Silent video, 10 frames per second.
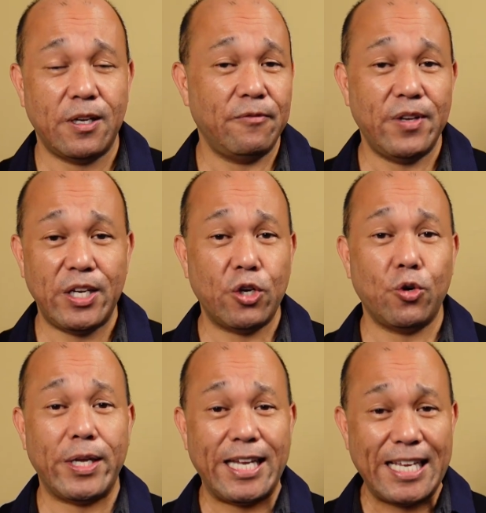
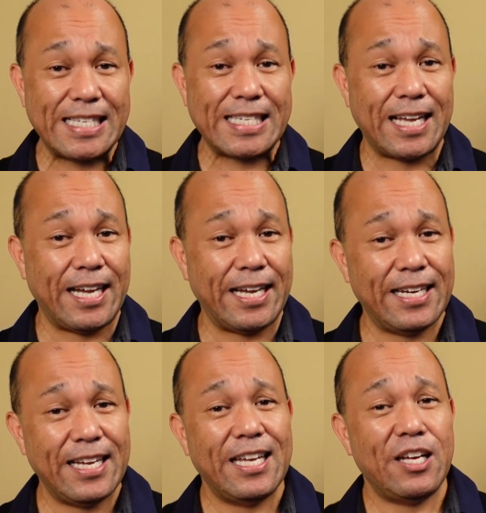video inside,
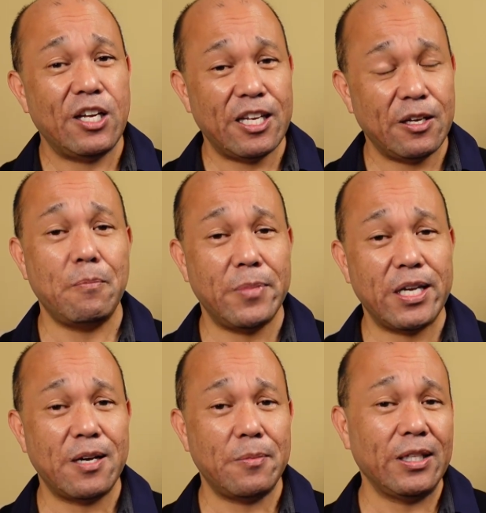it can
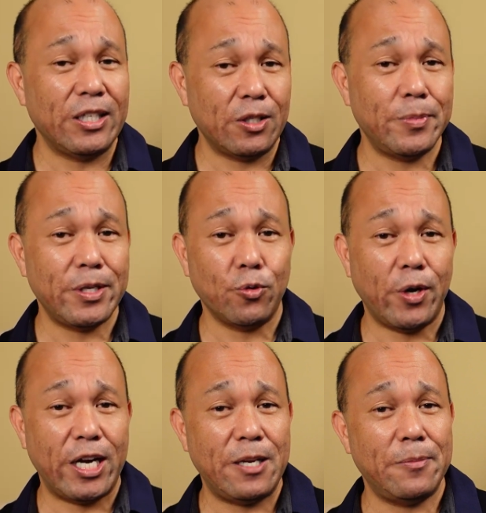become a little bit
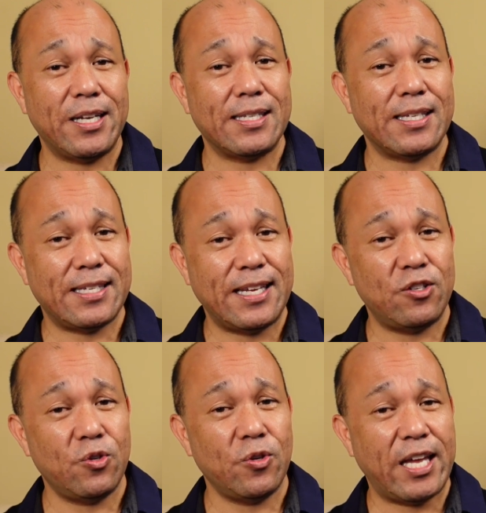grainy because the
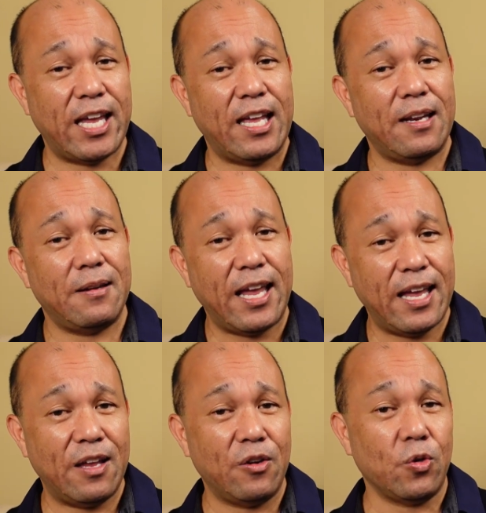sensor can't
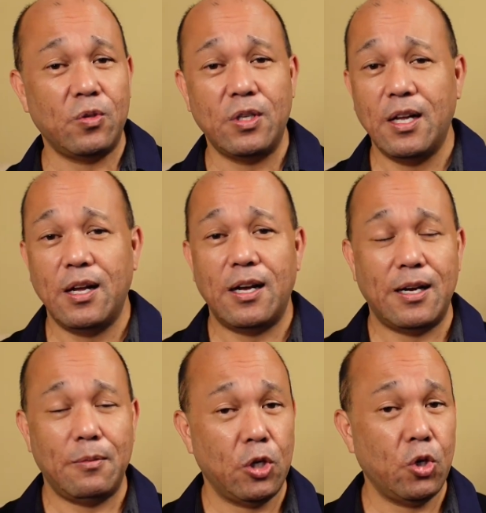handle
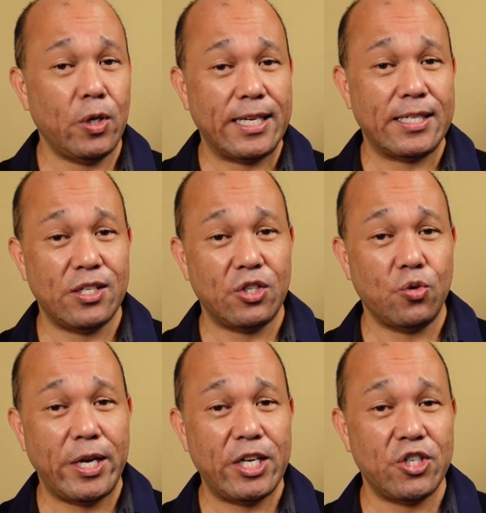low light
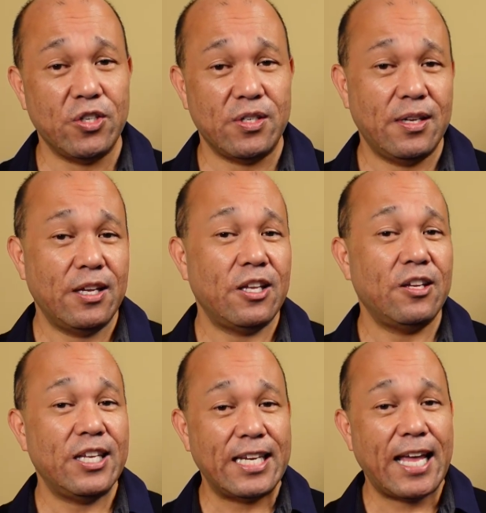situations.
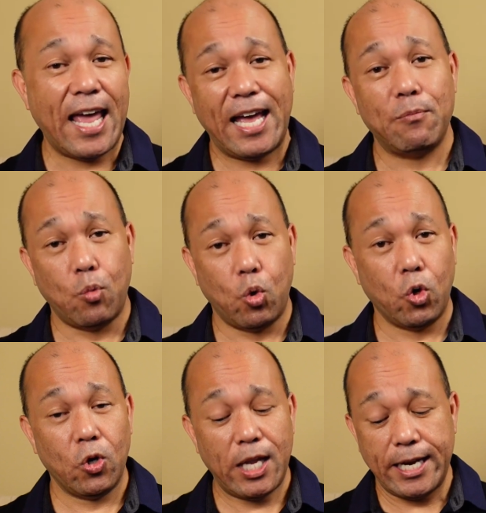You need to add
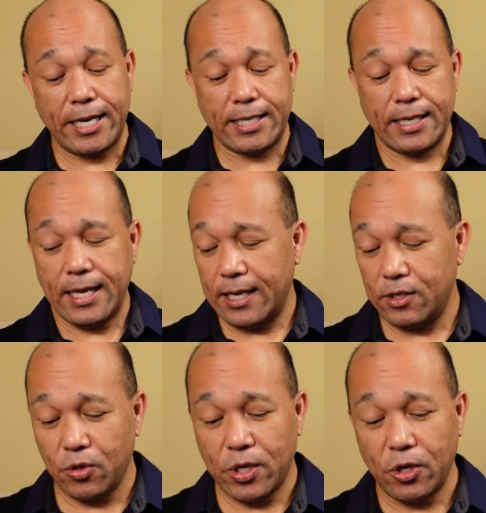more light.
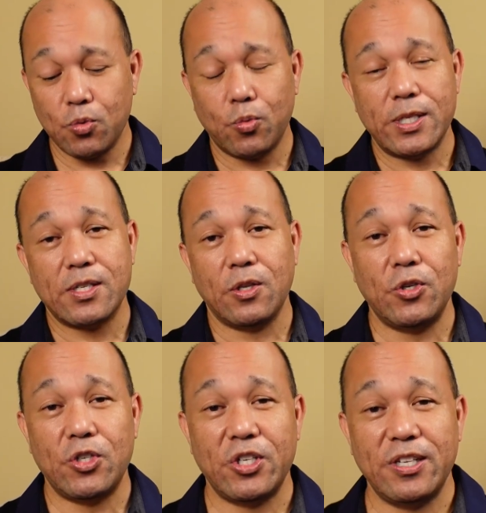And so here's one
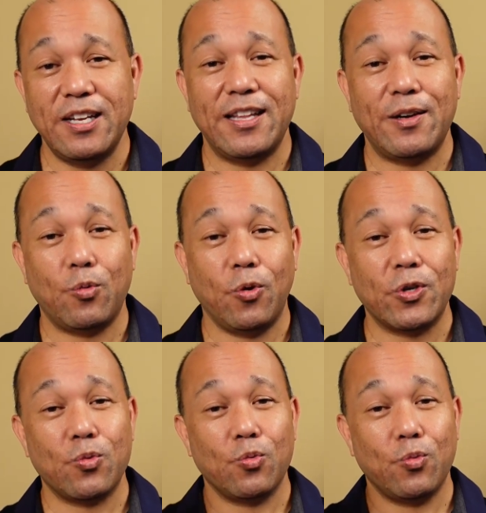solution that
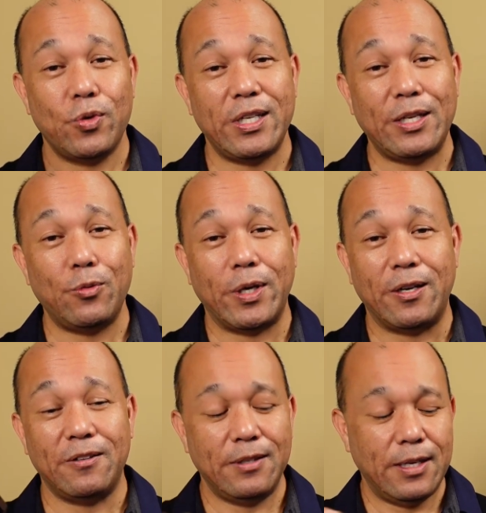works really
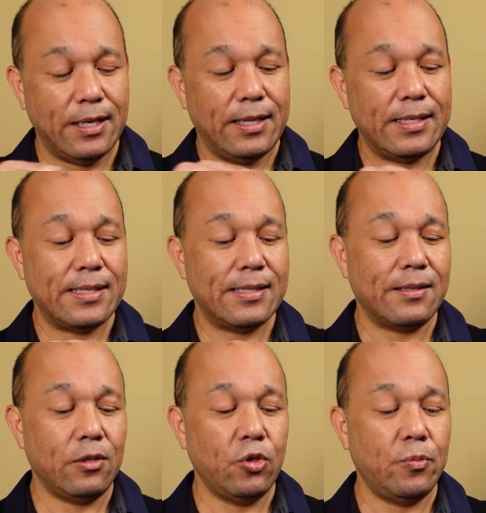well. This is
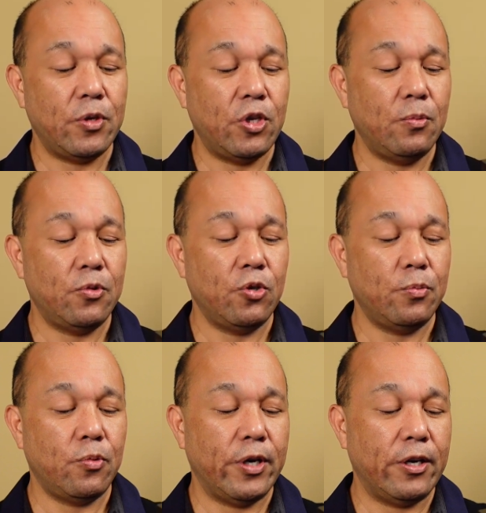the Lume Cube
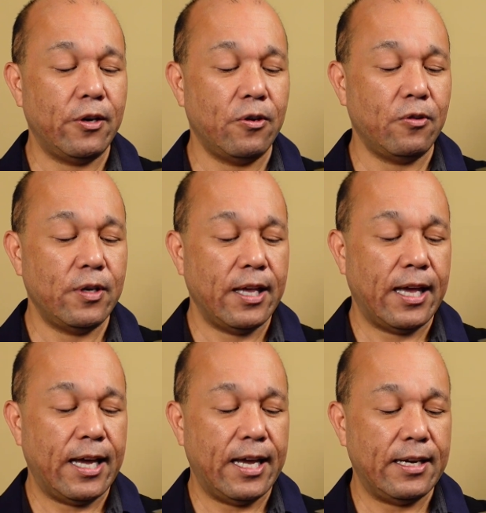2.0,
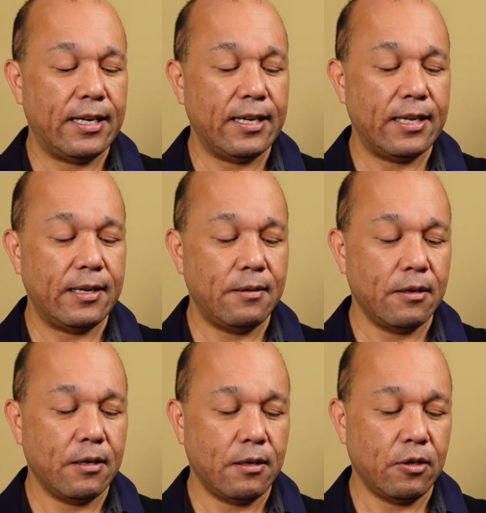and it can
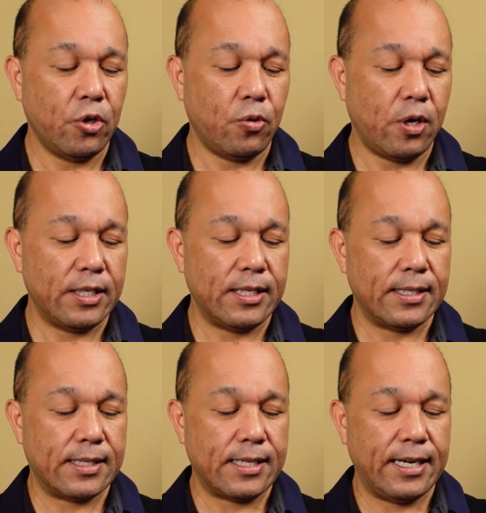go onto
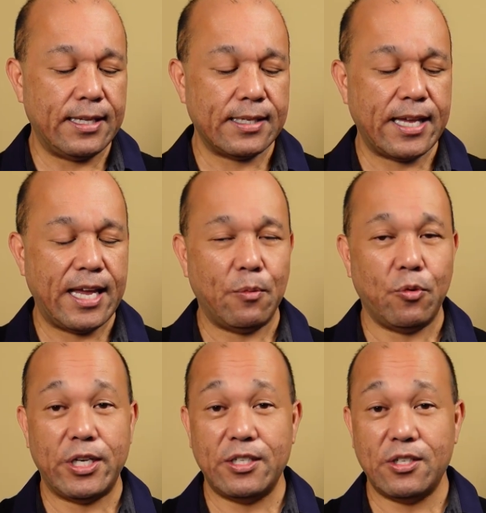the side of this
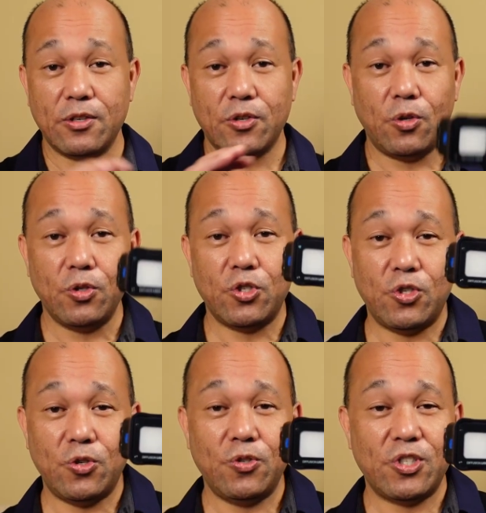camera into the cold
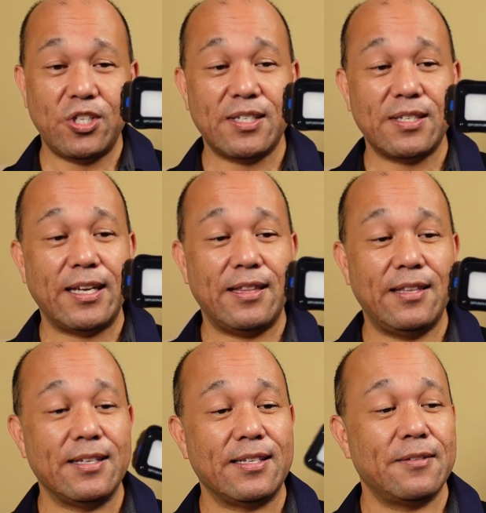shoe just like
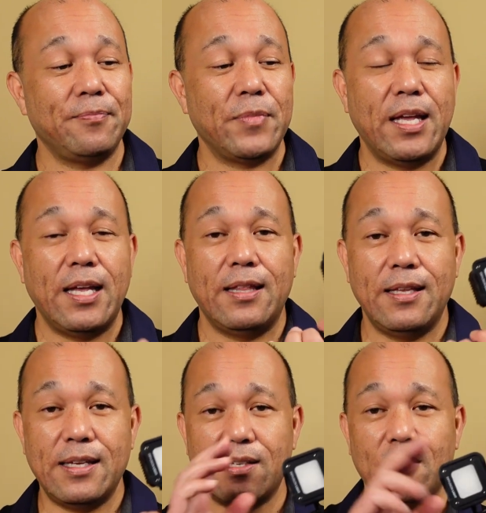this.
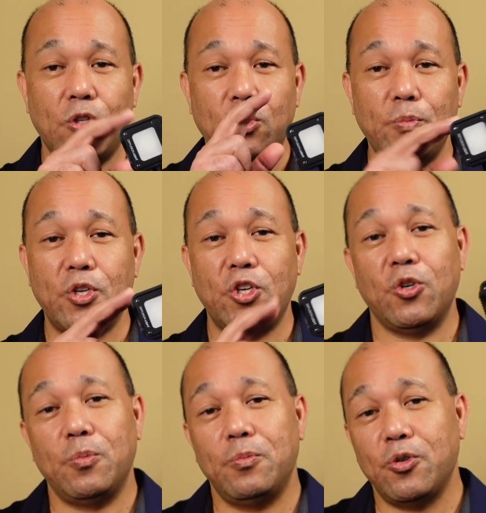This Lume
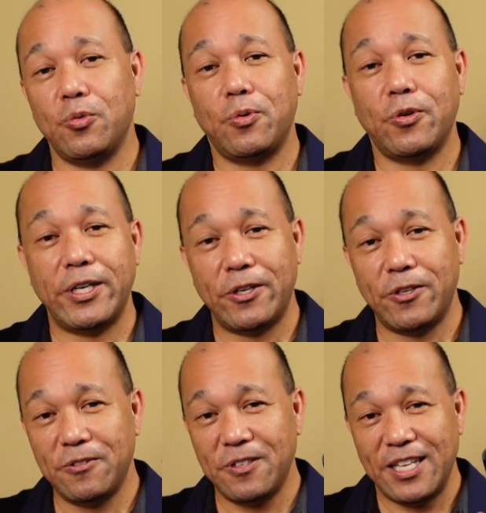Cube
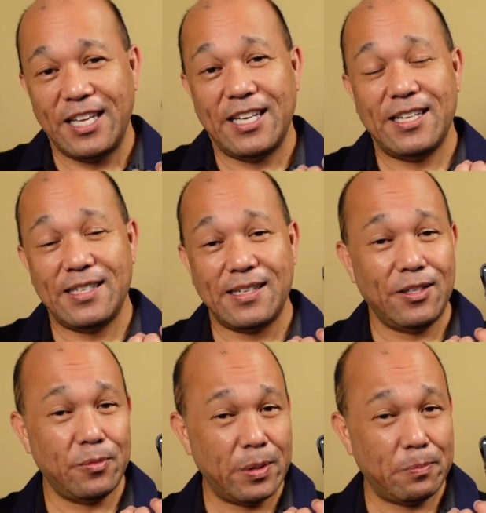2.0 is a
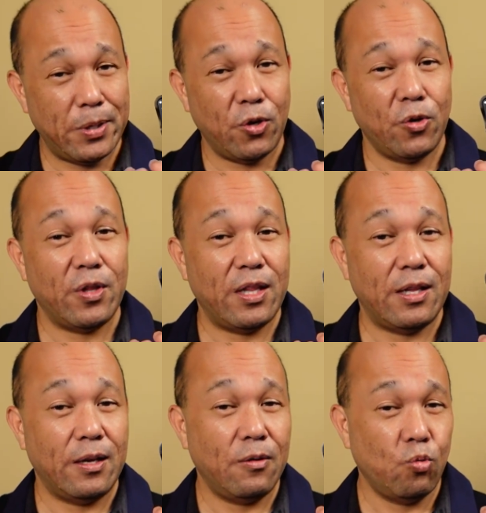little bit bigger than
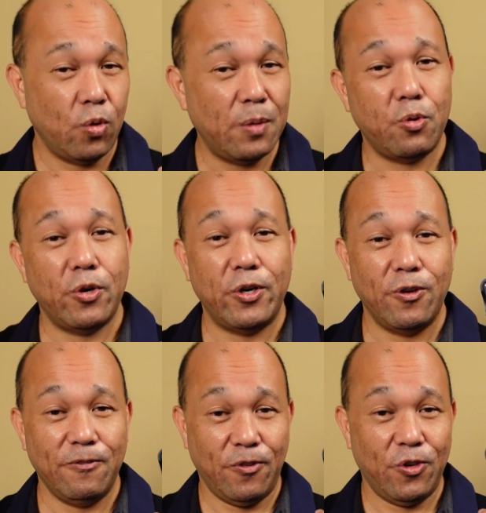the
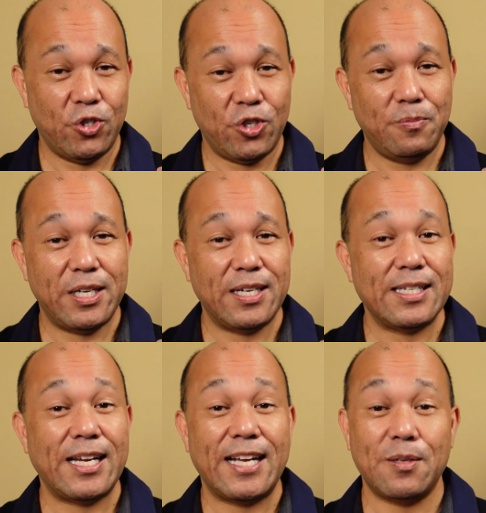1.0 version
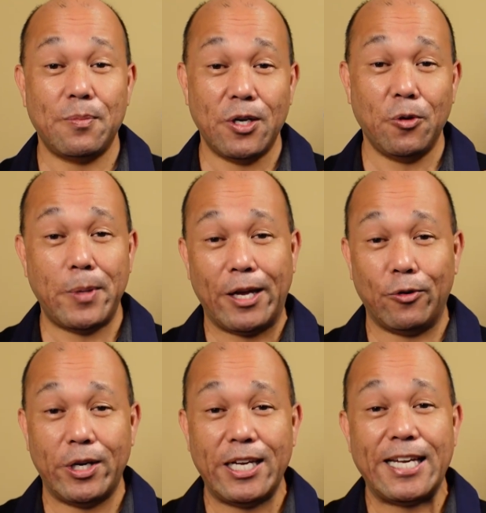because it has a bigger
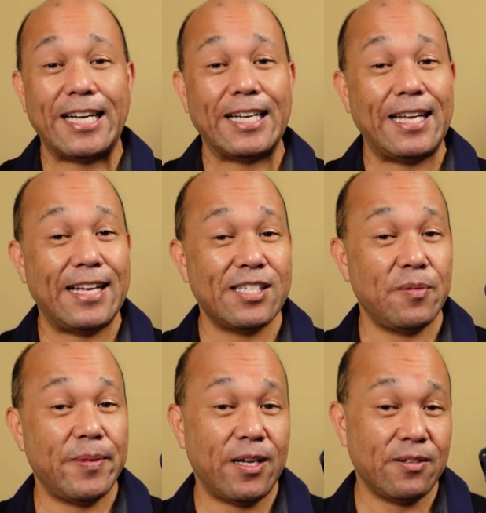battery. It can last
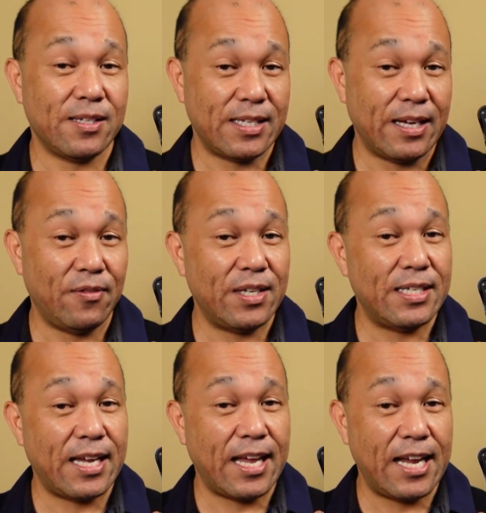about 7
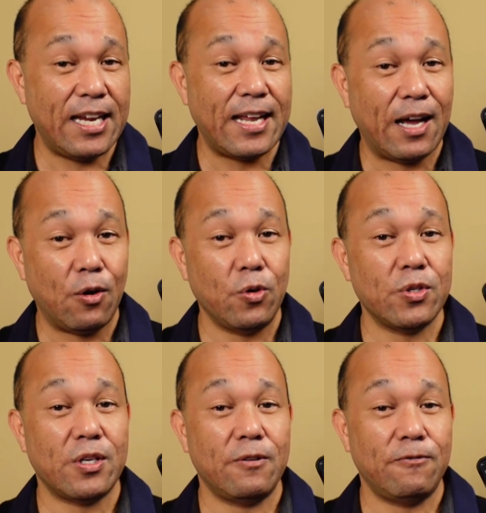to 8
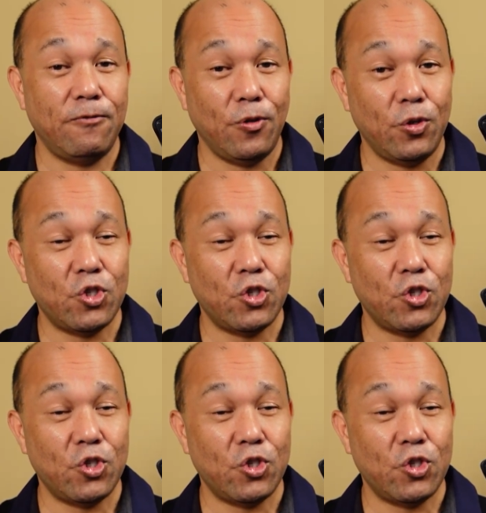hours on a full